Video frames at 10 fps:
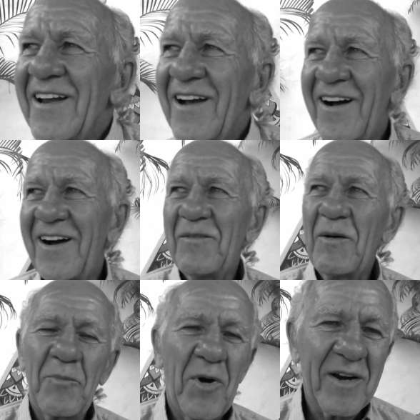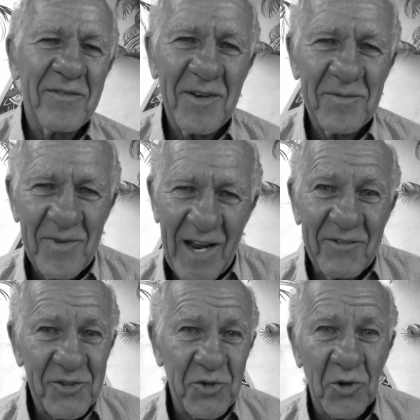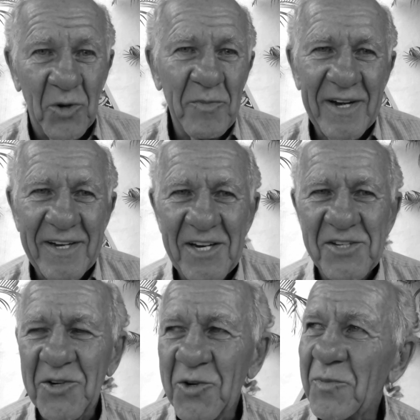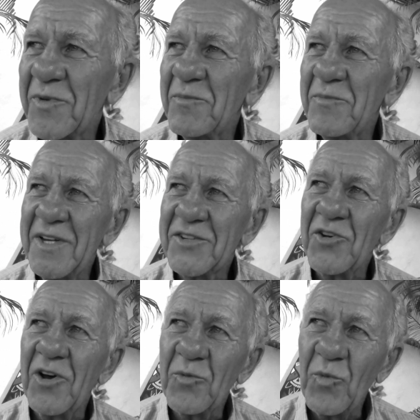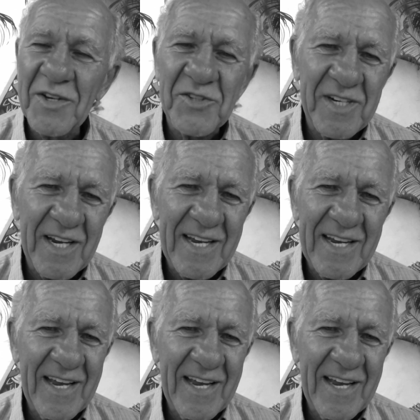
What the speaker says: I'm part of I have a circle meditation group that meets on Wednesday